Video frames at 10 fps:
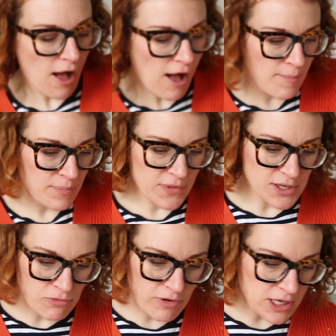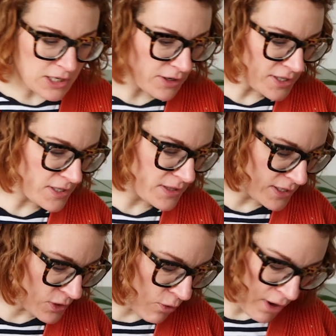Um, there's really nice,
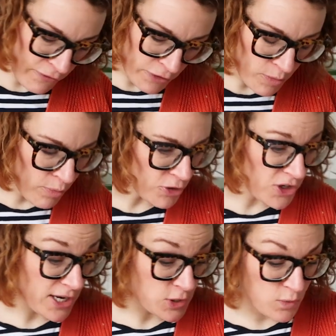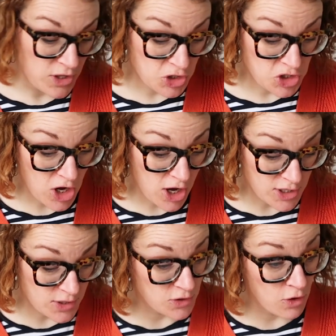there's quite a few projects with
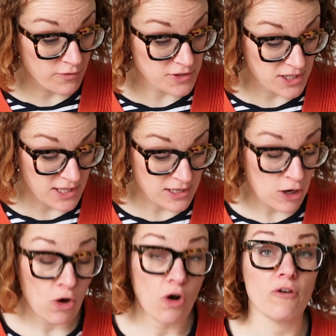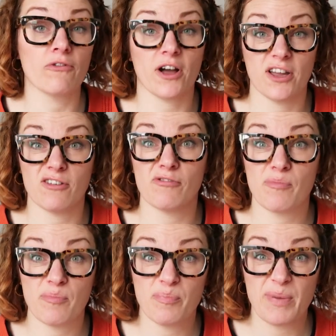shirts because obviously there's a lot of kind of
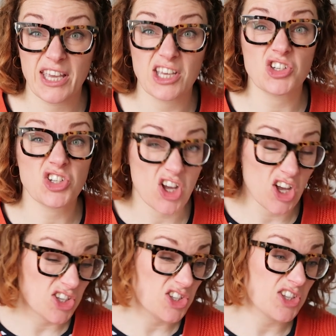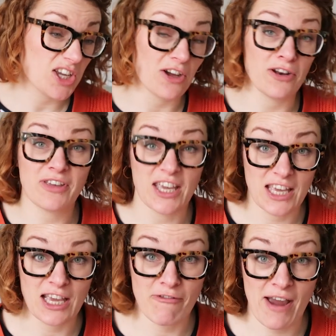big shirts kind of
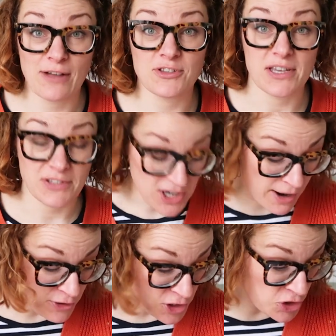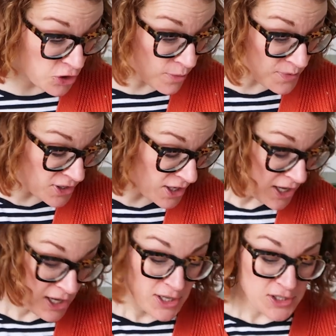kicking around in charity shops.
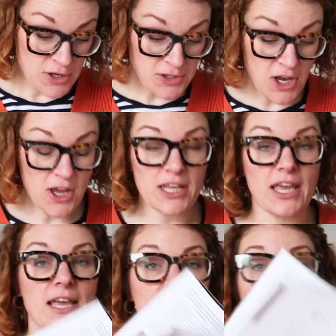So turning it